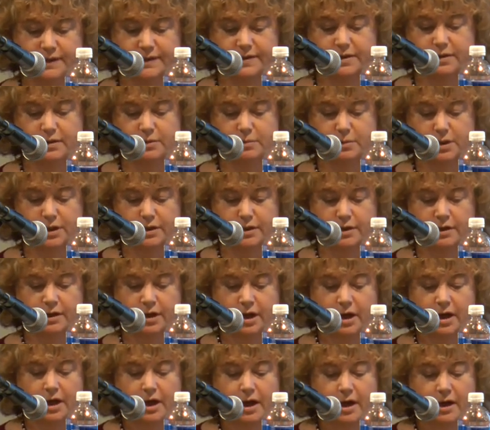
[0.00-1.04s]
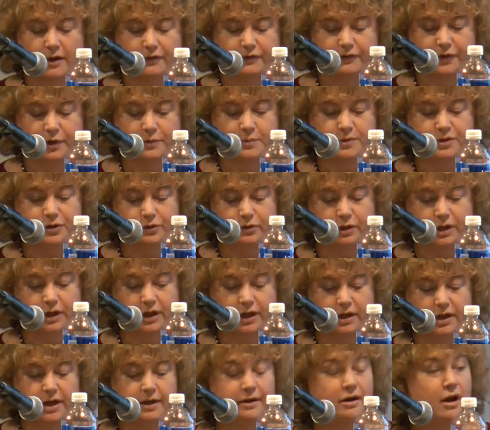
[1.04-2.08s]
Steel Mill, film
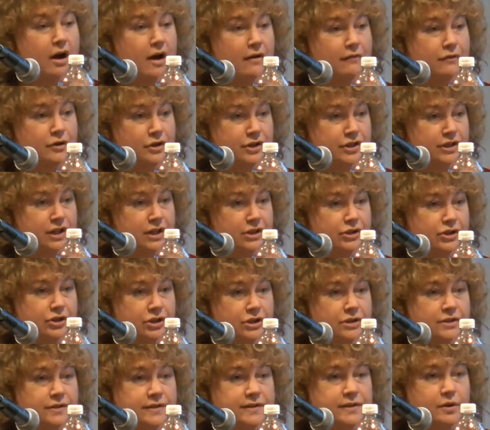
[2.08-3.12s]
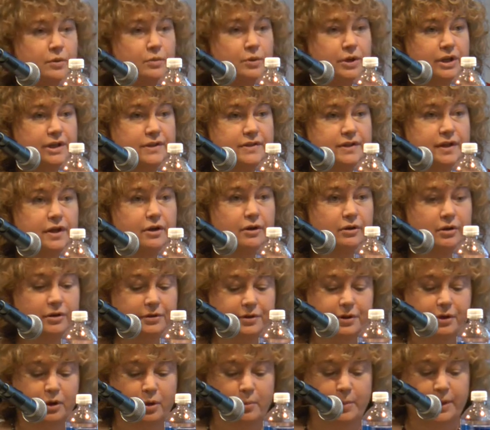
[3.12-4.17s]
screening and conversation. So we'll get to hear a
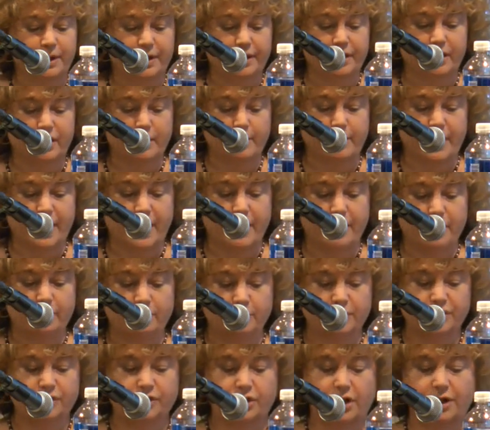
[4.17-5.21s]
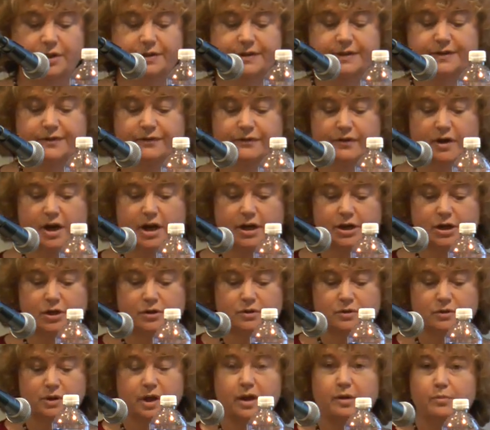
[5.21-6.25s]
little bit about Michelle
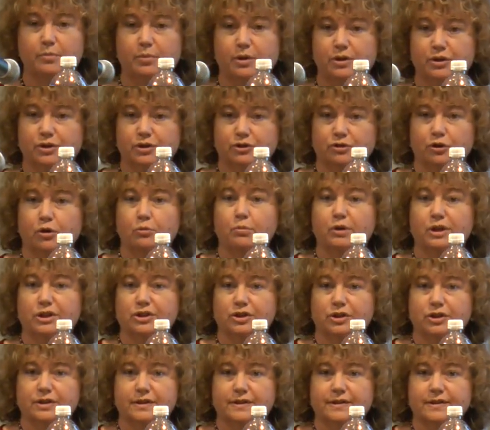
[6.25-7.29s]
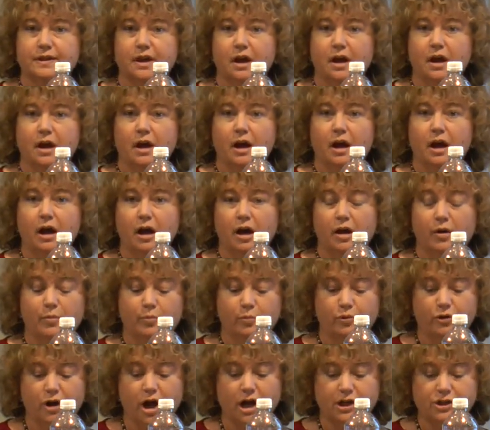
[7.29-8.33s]
Stefano and Bill Shewbridge's
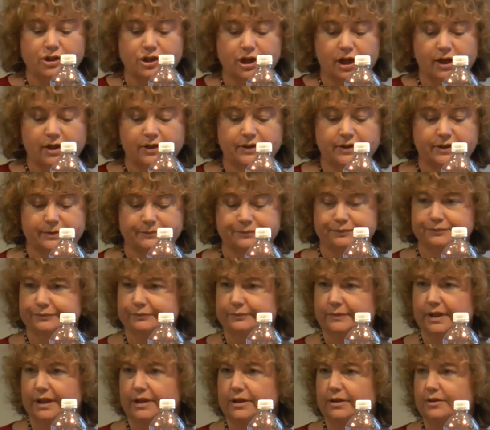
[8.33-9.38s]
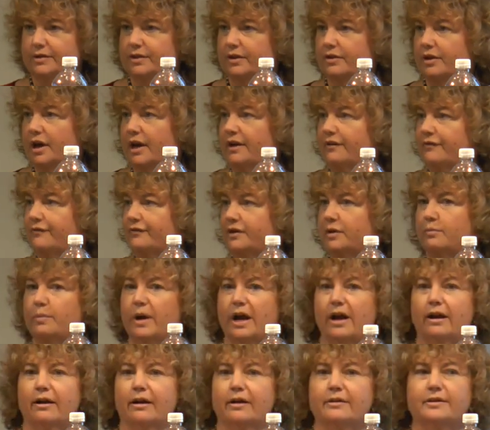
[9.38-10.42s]
um, project. And there's a lot of
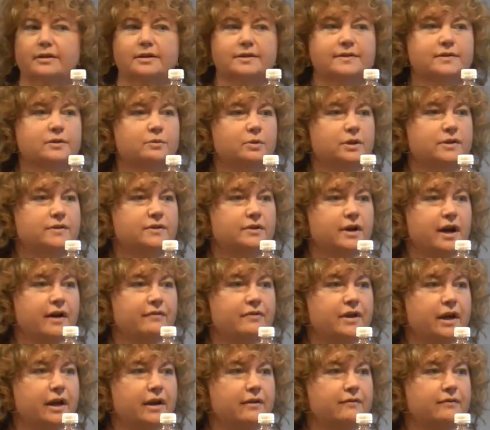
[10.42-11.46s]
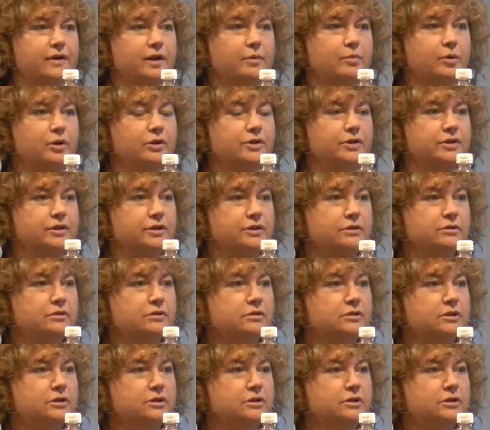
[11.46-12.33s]
feedback on this. Do we still have the AV person?